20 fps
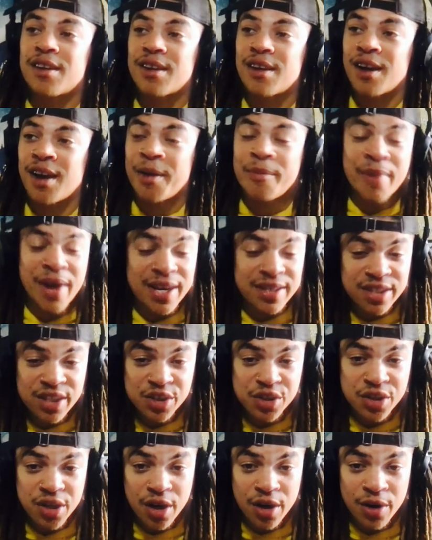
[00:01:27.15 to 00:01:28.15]
Amazing
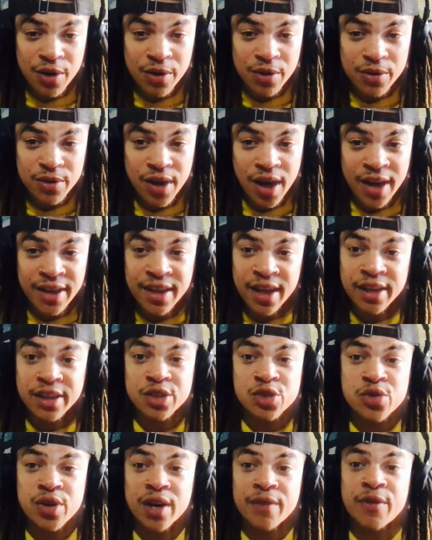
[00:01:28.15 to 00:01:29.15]
show. I think the
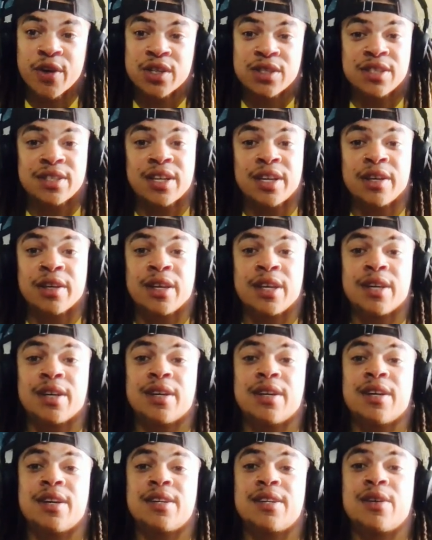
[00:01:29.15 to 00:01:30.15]
Trick versus
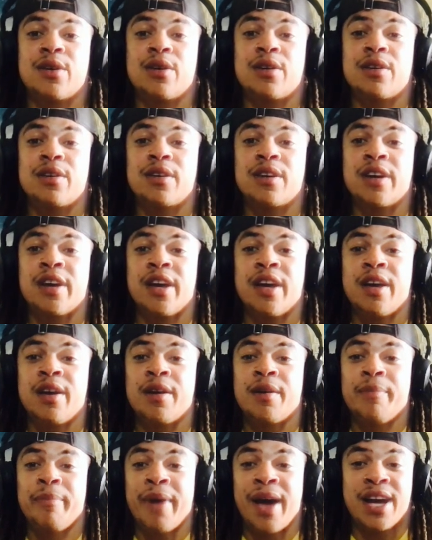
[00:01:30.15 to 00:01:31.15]
Ilya
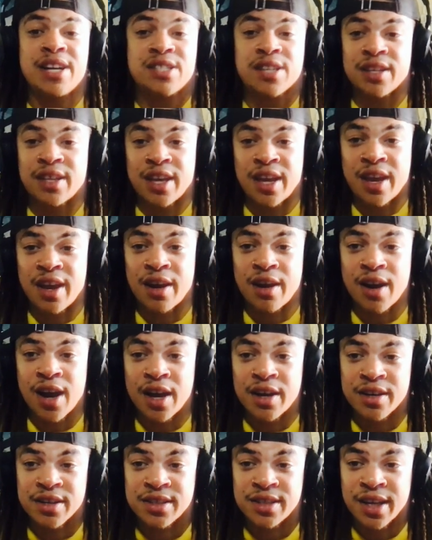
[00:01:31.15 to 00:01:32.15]
match of the year. I
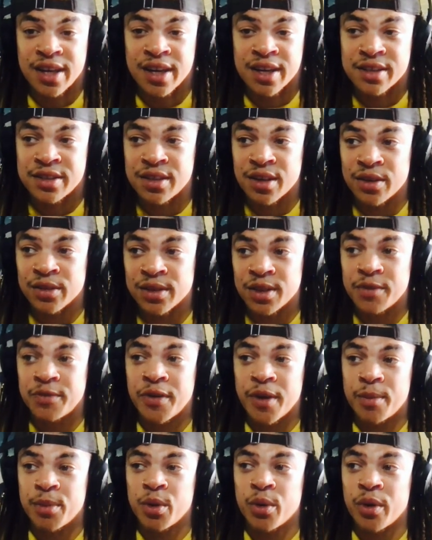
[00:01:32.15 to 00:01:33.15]
understand it's only
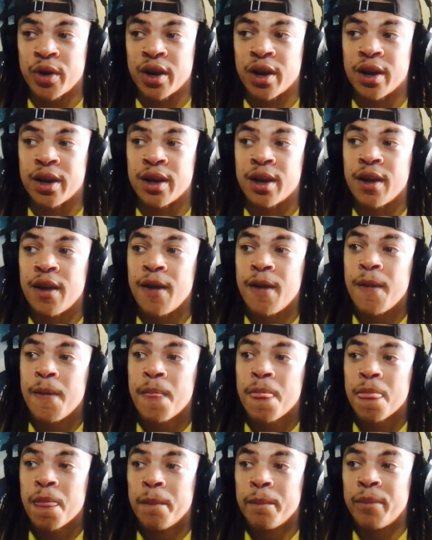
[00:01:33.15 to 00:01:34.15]
February,
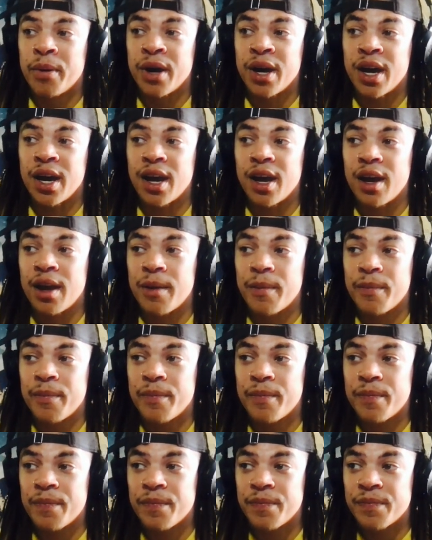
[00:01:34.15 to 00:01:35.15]
but
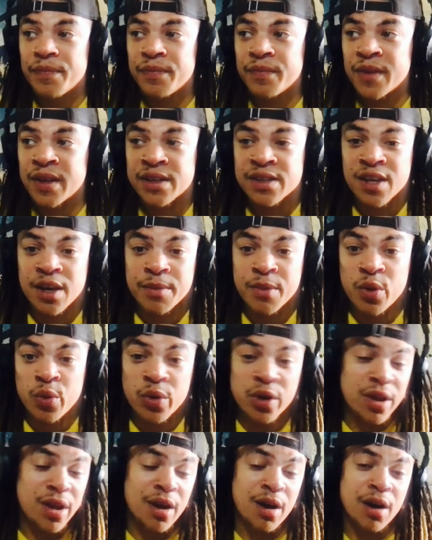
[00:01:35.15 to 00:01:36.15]
it's going to be
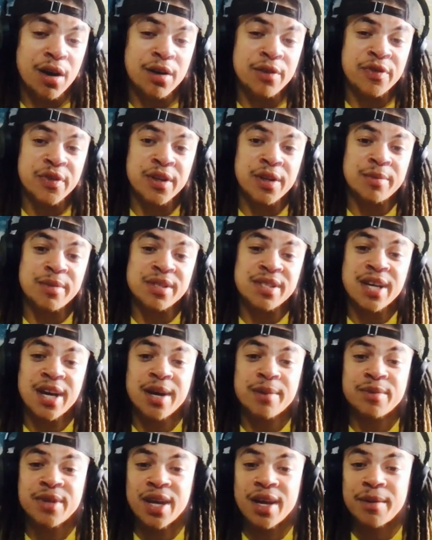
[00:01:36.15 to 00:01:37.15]
really hard for them to
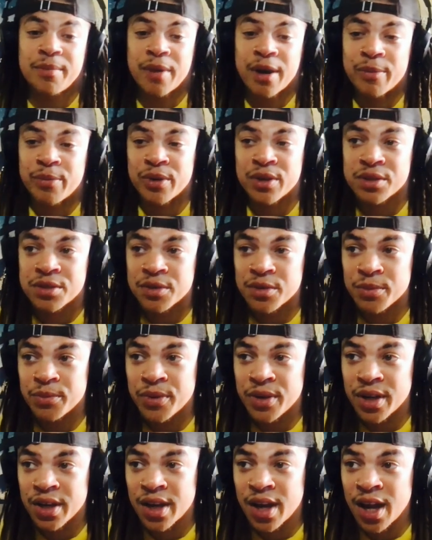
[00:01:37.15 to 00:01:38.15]
top that, my personal
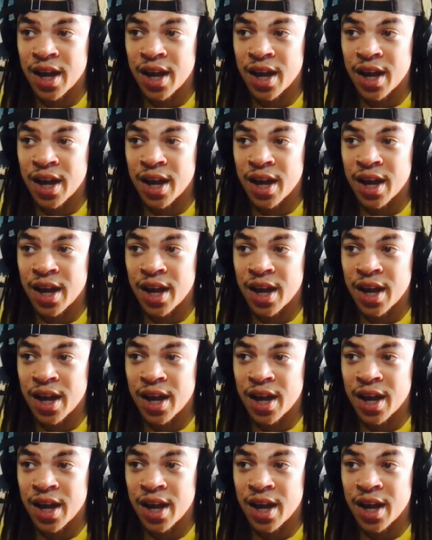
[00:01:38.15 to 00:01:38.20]
opinion.